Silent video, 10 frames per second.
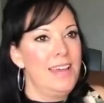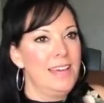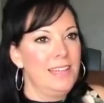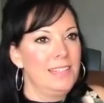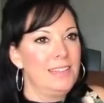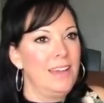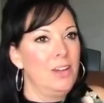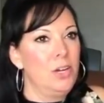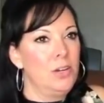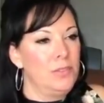and
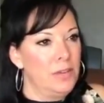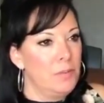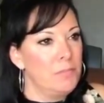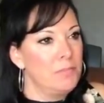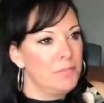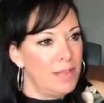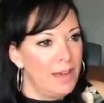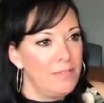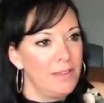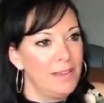I heard them
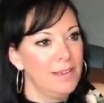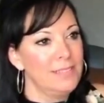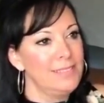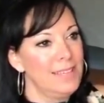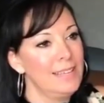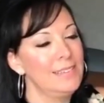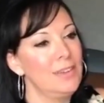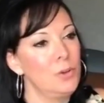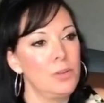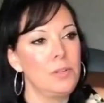laughing and saying
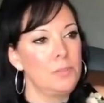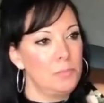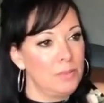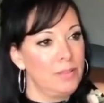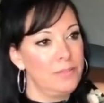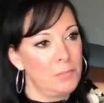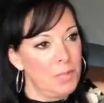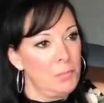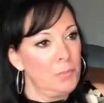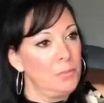they couldn't believe that
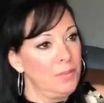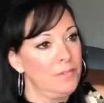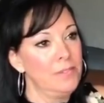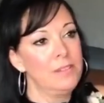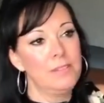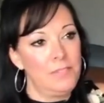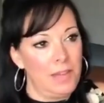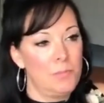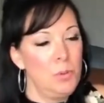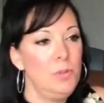people believed in the
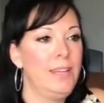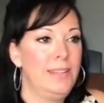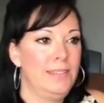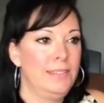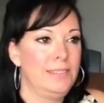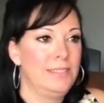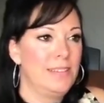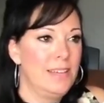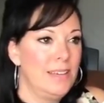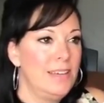fake moon landings.
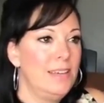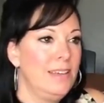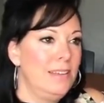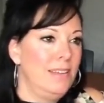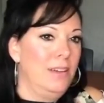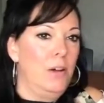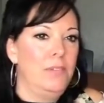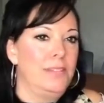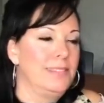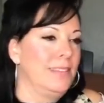Huh.
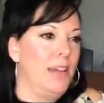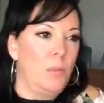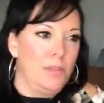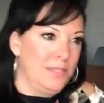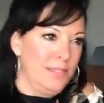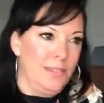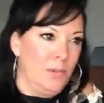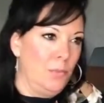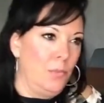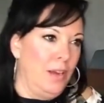Now, obviously, I wasn't
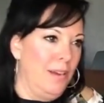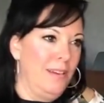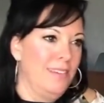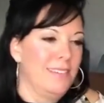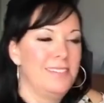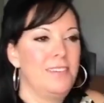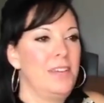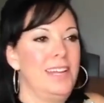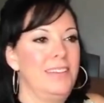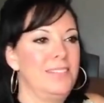aware
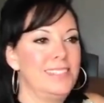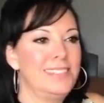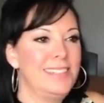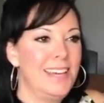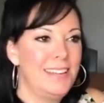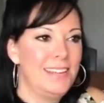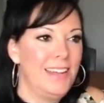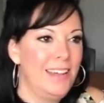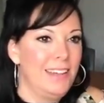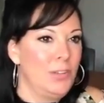of any of this
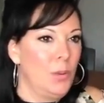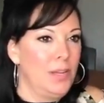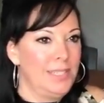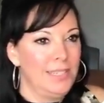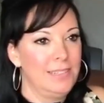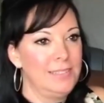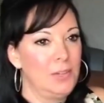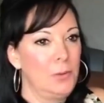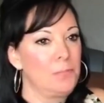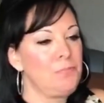then. I had no idea,
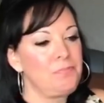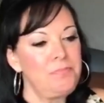so